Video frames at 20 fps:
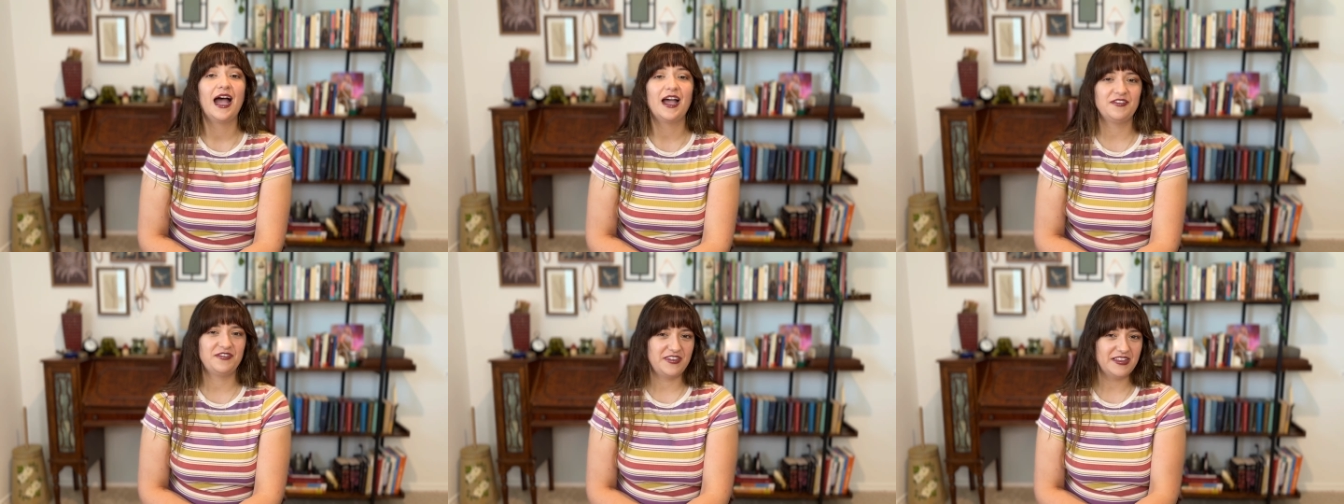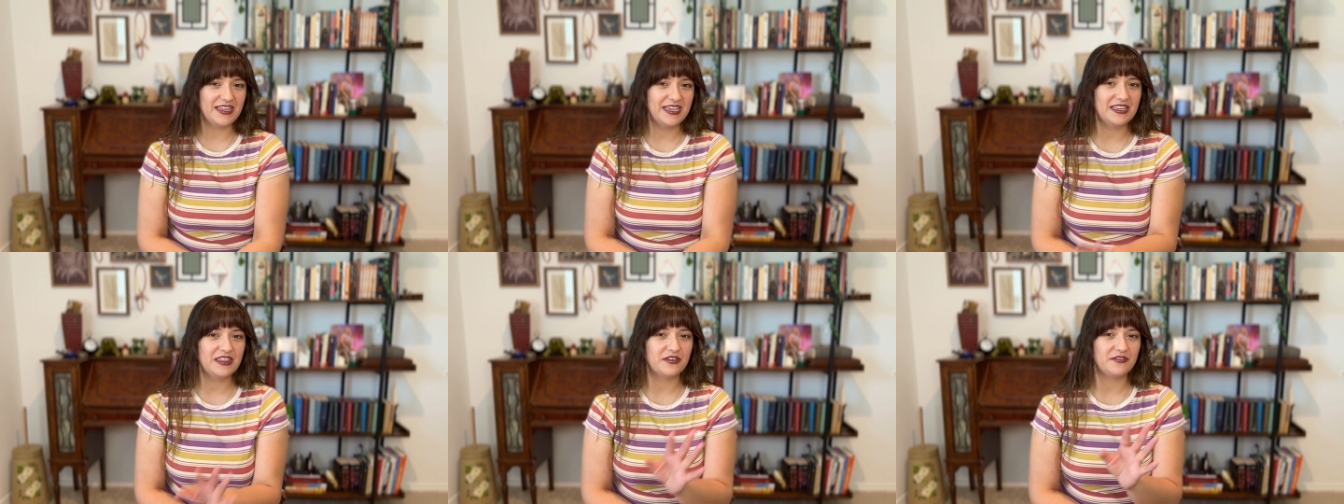I feel
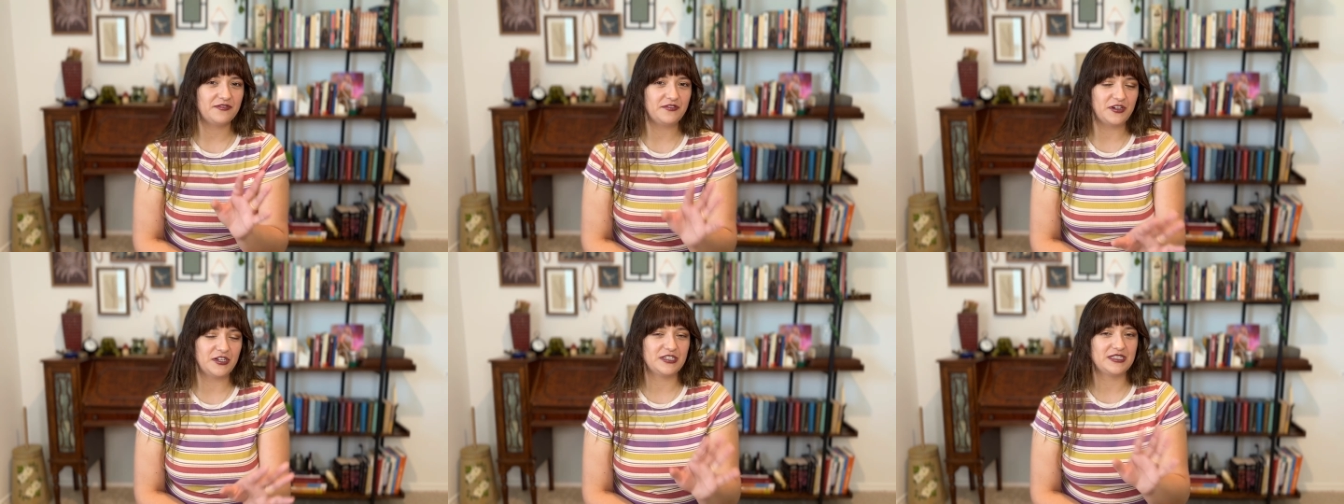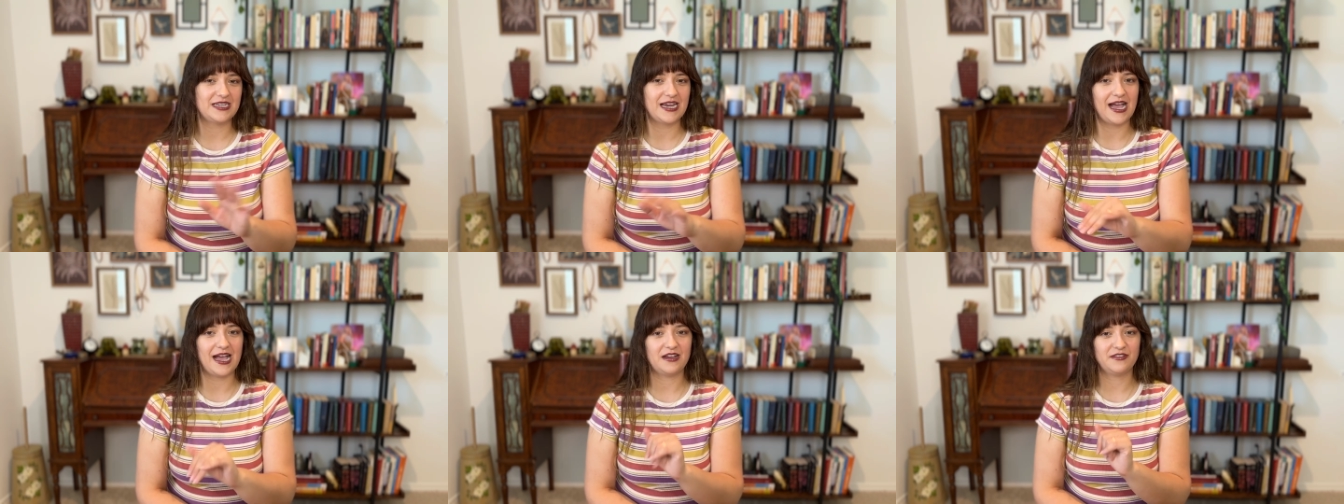like the
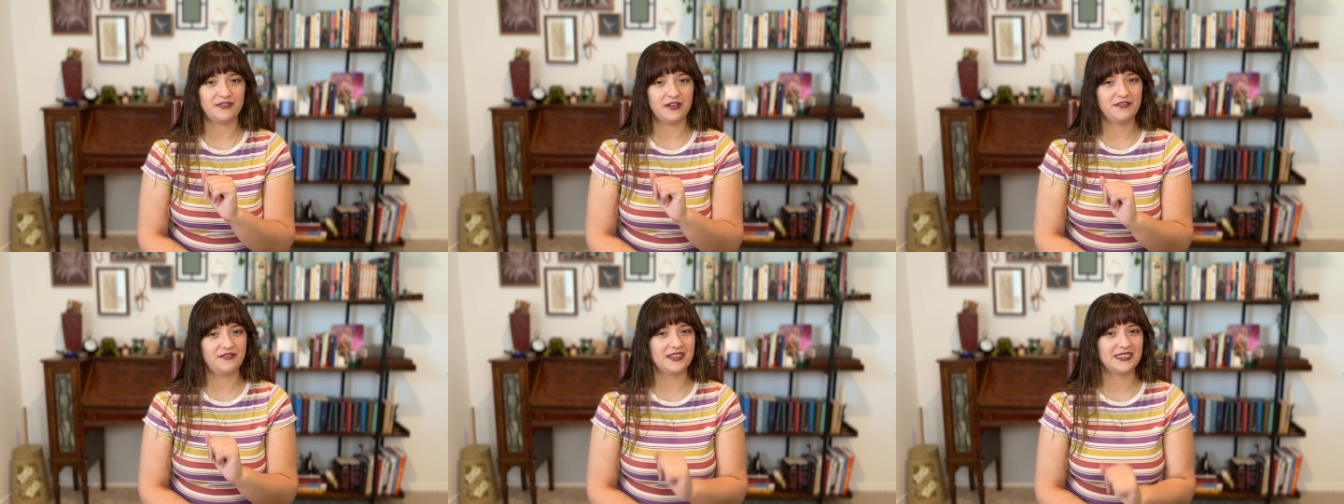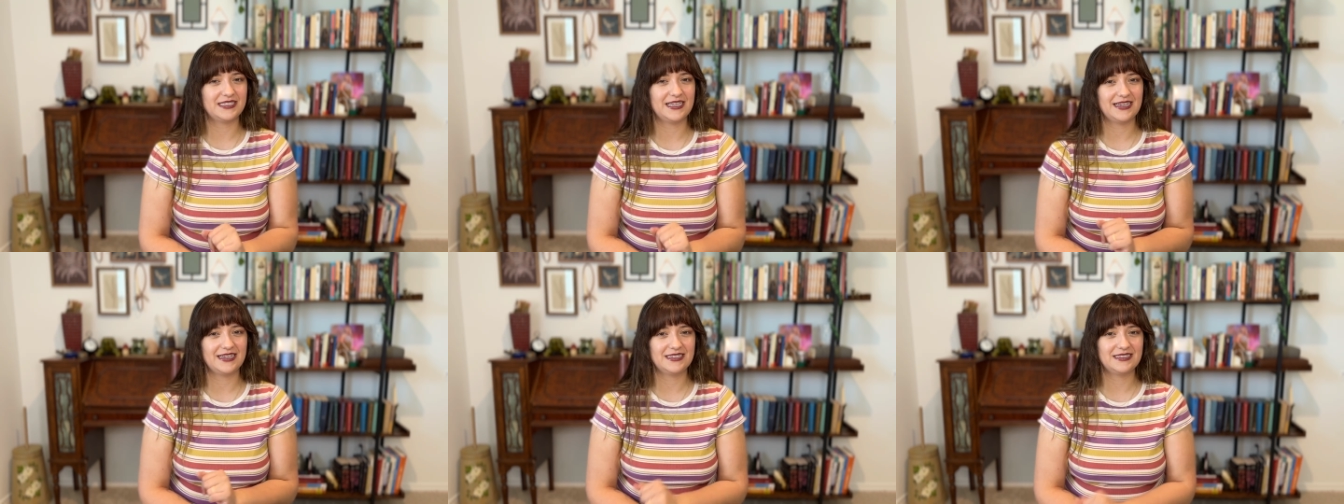first half of the
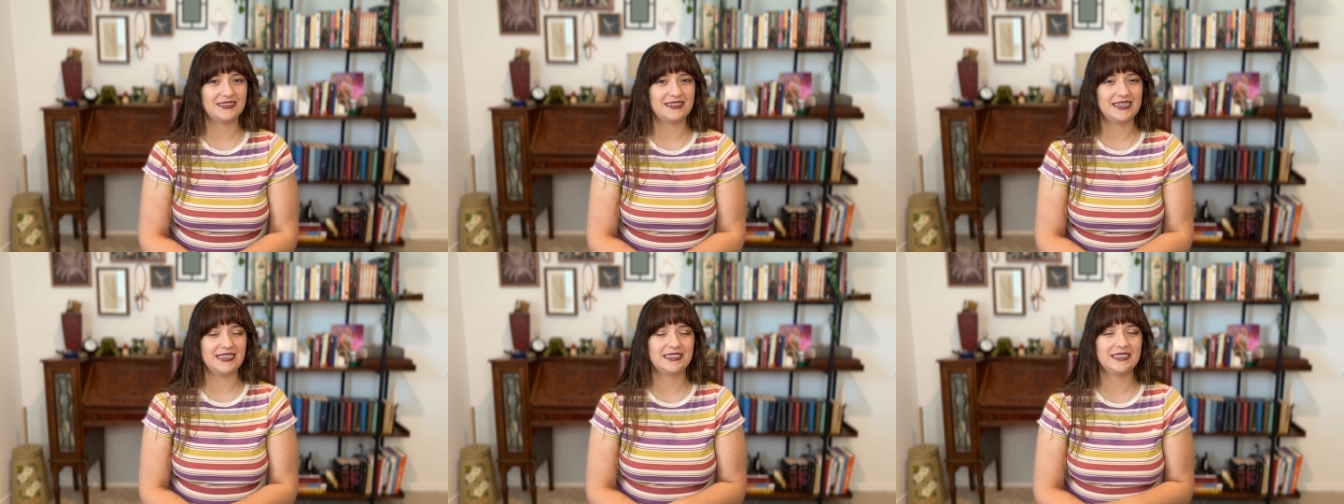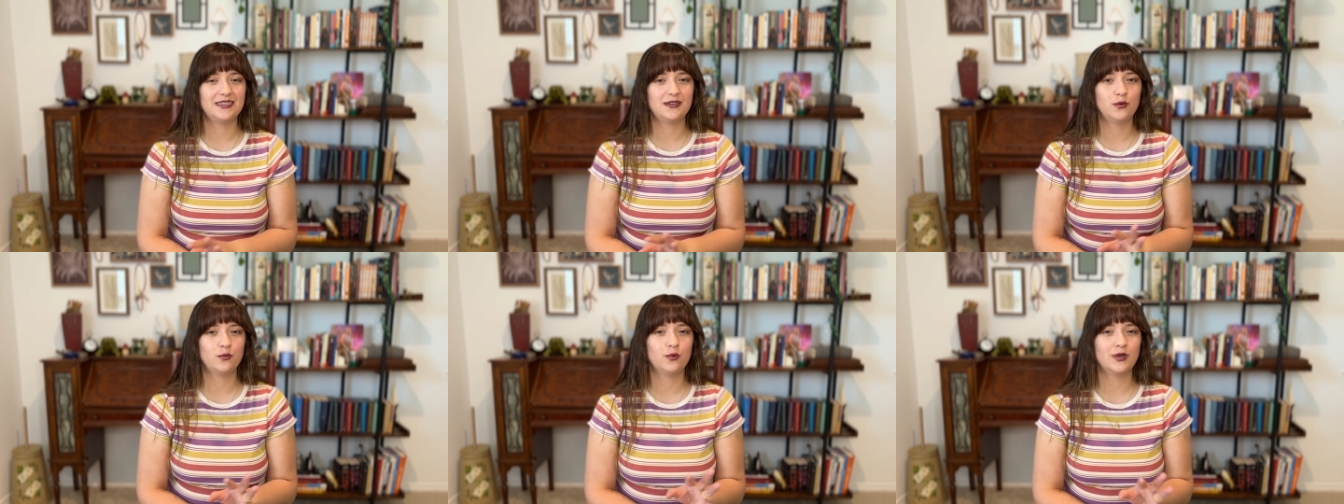second
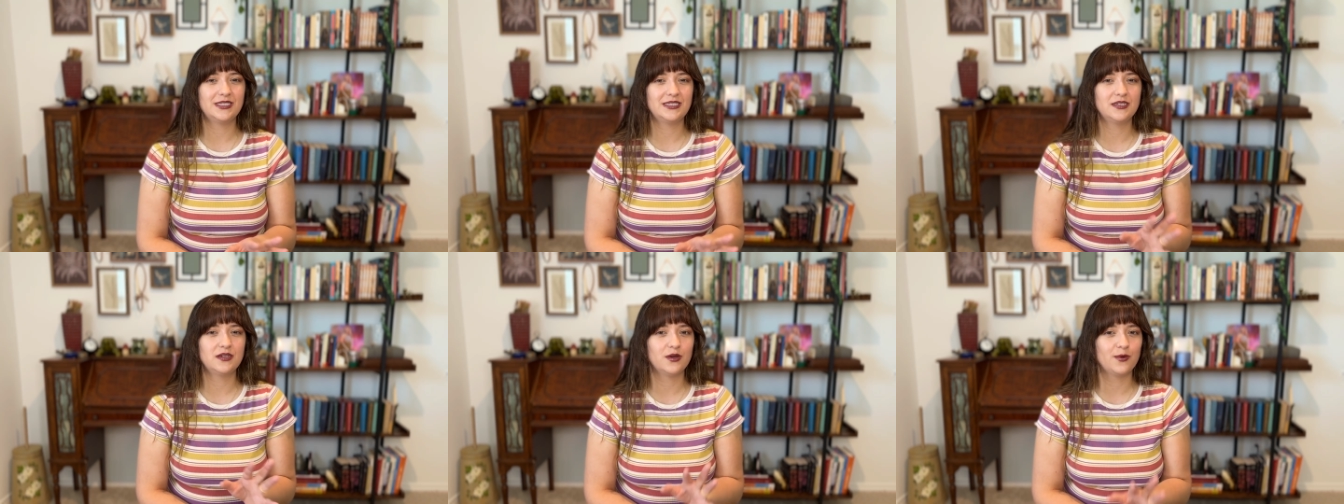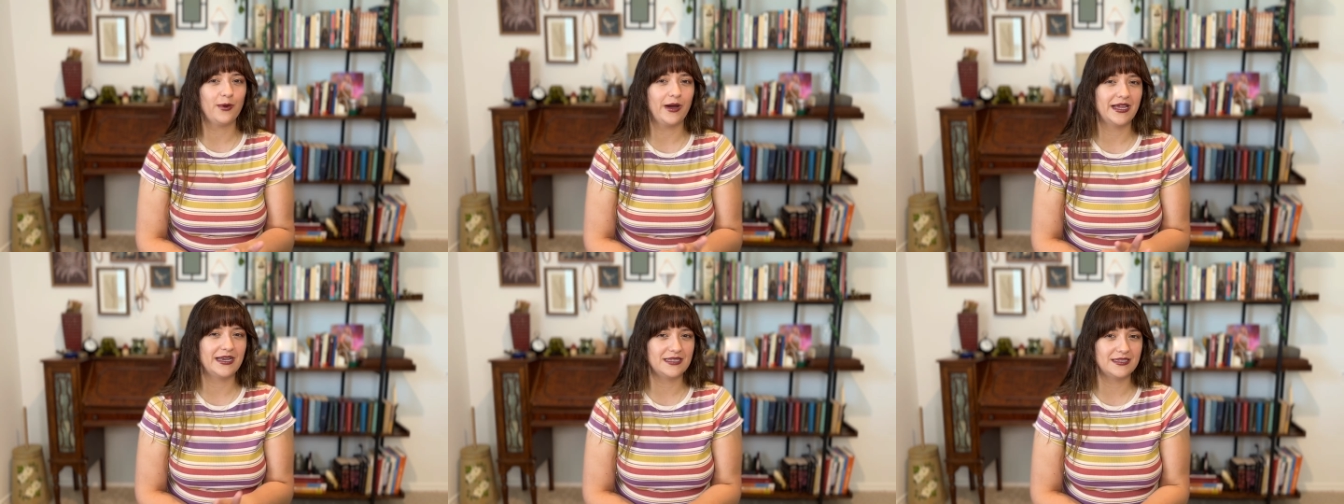season wasn't
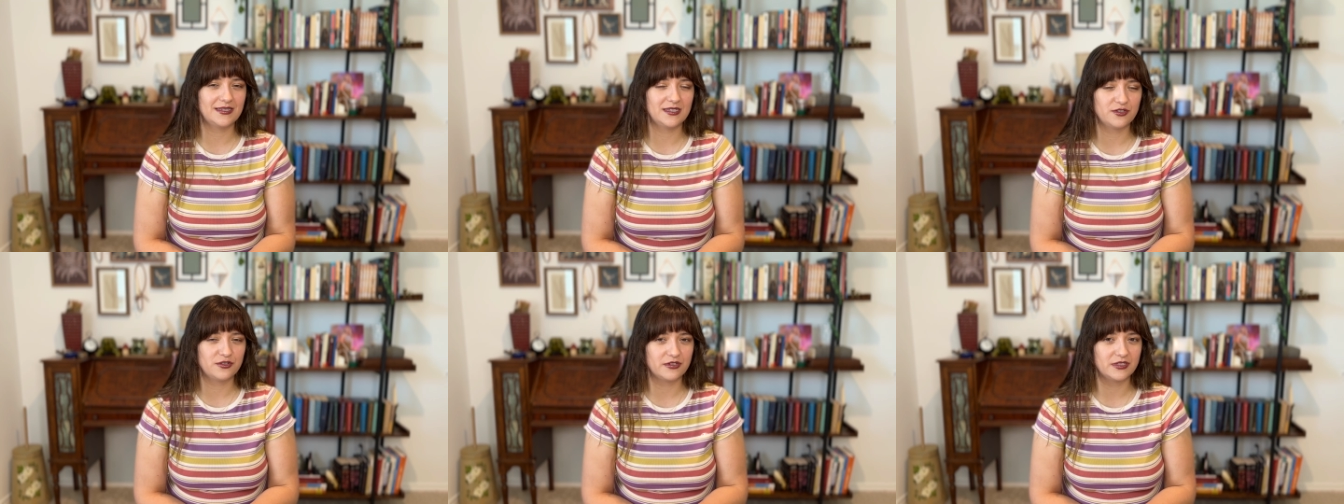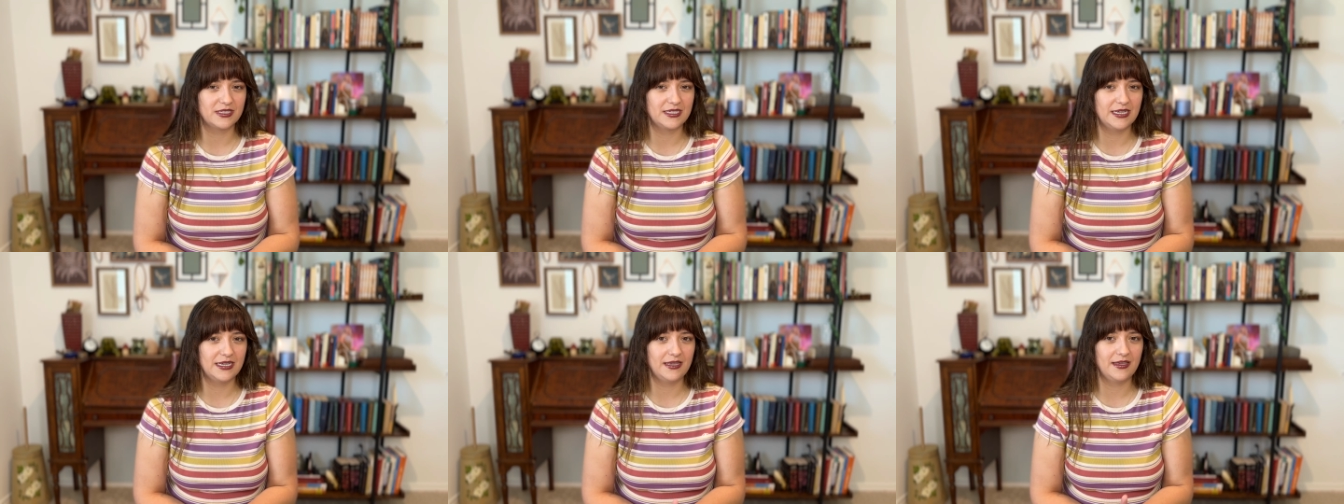quite as
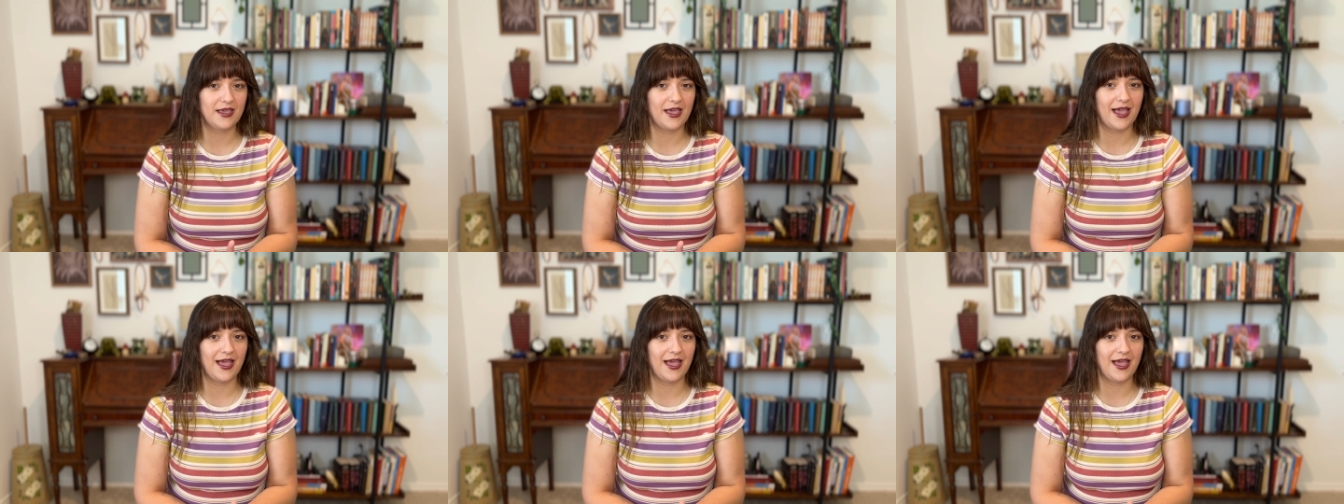interesting